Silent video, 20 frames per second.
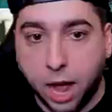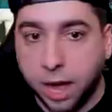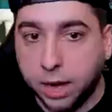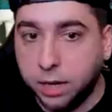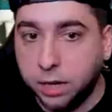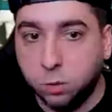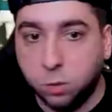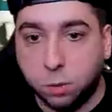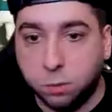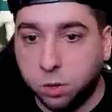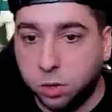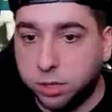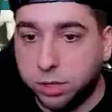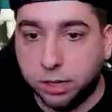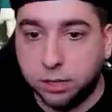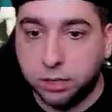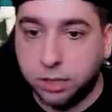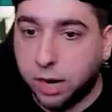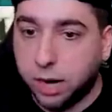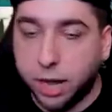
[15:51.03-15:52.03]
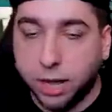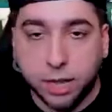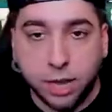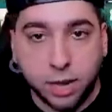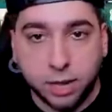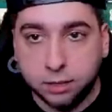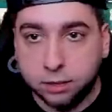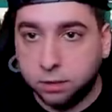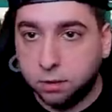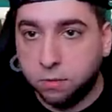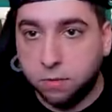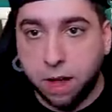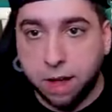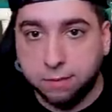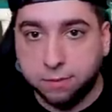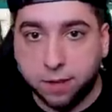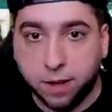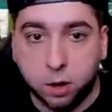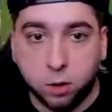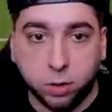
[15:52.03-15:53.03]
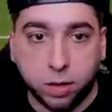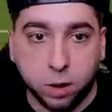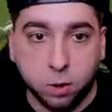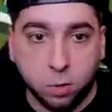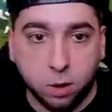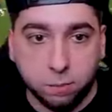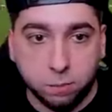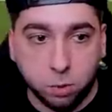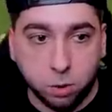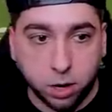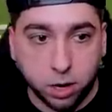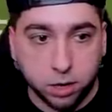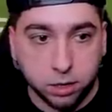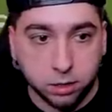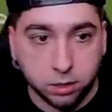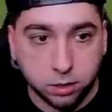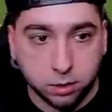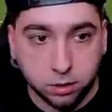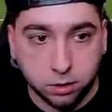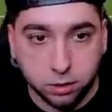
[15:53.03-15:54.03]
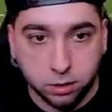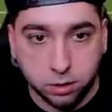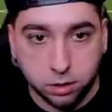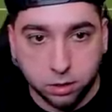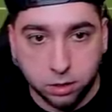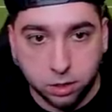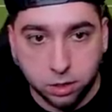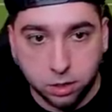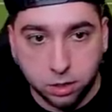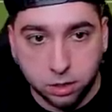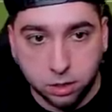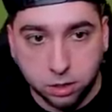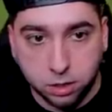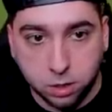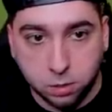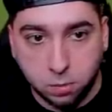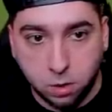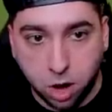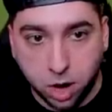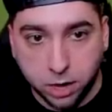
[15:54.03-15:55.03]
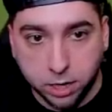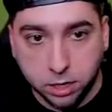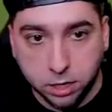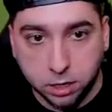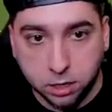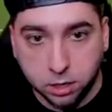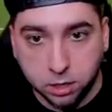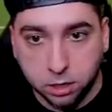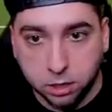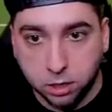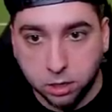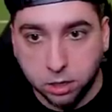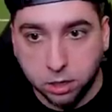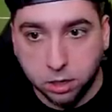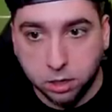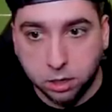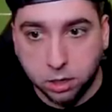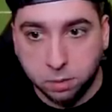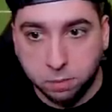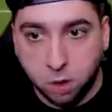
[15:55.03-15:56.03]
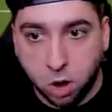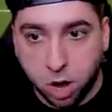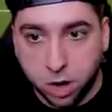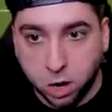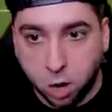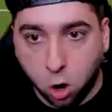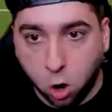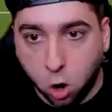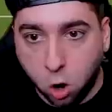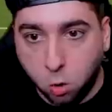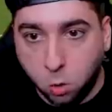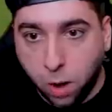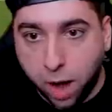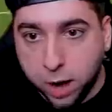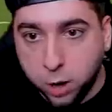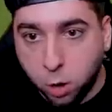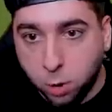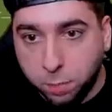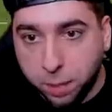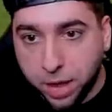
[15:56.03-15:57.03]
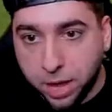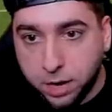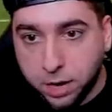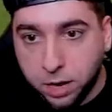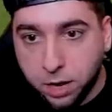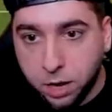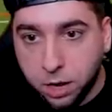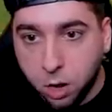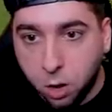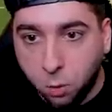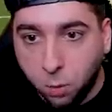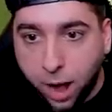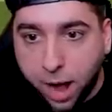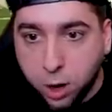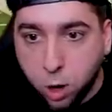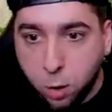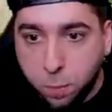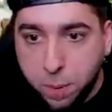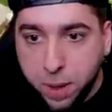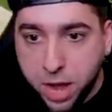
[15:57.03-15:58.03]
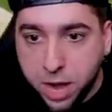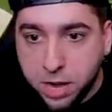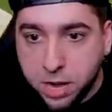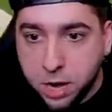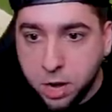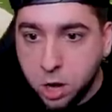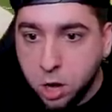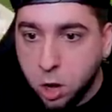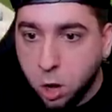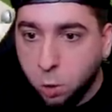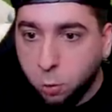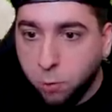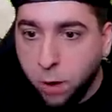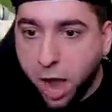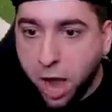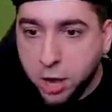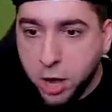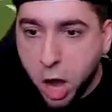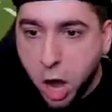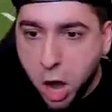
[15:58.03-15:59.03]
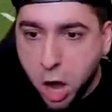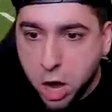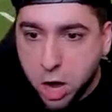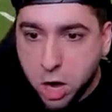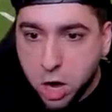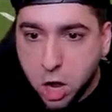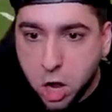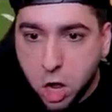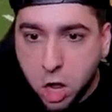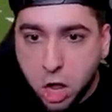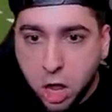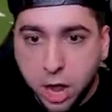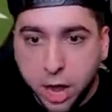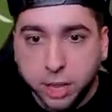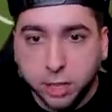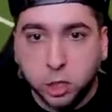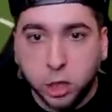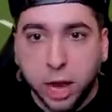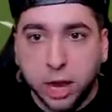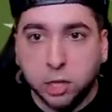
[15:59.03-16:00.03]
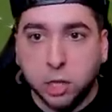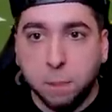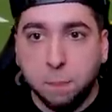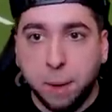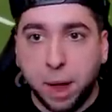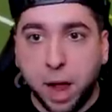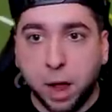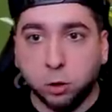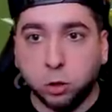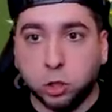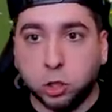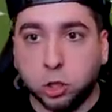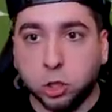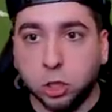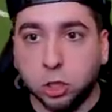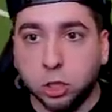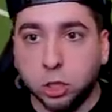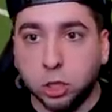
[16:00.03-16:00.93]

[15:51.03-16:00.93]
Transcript: I need one more touchdown. I can't survive if I don't get one more. Come on. Come on. Oh, wide open. Wide open. Randy. He stays in bounds.